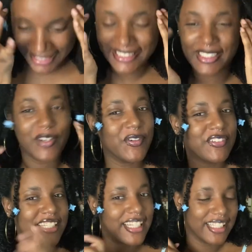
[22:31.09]
So
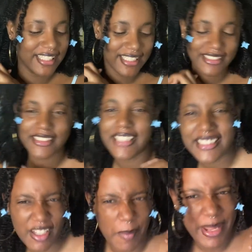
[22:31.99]
let's let's
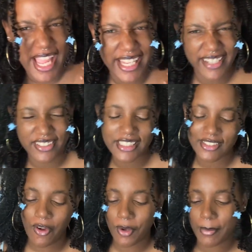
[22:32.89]
unpack here. Let's
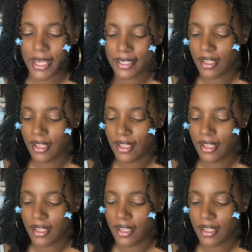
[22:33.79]
talk about it.